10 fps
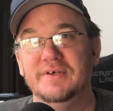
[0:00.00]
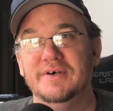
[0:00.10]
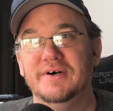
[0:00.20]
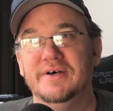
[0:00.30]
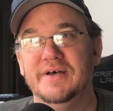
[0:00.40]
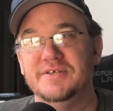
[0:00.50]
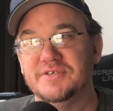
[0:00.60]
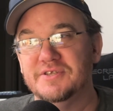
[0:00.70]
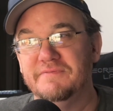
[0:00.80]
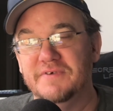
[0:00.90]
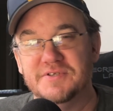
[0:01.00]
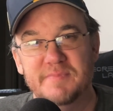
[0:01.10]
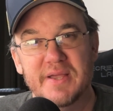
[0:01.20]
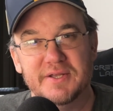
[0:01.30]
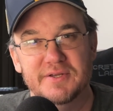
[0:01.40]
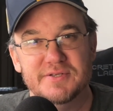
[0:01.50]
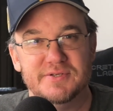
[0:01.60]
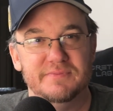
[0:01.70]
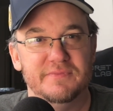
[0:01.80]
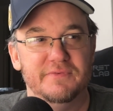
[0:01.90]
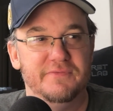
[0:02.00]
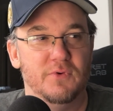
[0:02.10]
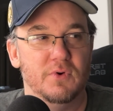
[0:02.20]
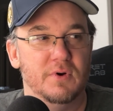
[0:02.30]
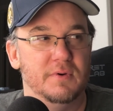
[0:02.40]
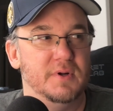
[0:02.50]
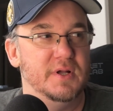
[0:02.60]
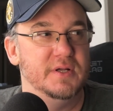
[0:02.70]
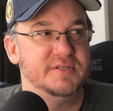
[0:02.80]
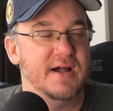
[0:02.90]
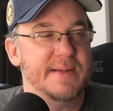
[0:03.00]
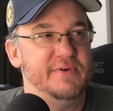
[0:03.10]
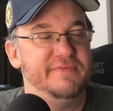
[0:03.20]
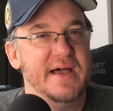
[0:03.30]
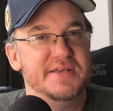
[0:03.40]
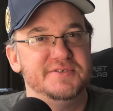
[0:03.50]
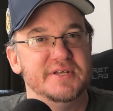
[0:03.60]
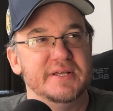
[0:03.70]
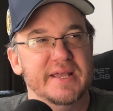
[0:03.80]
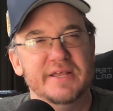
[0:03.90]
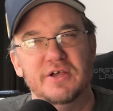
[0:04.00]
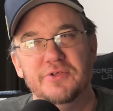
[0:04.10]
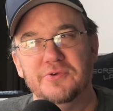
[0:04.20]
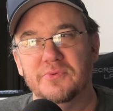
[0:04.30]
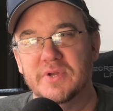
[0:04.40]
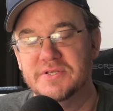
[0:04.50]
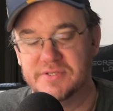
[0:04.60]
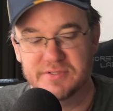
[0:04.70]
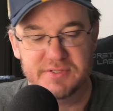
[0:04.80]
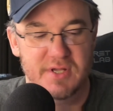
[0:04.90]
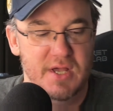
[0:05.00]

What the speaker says: as a defense mechanism for time of fasting and other reasons.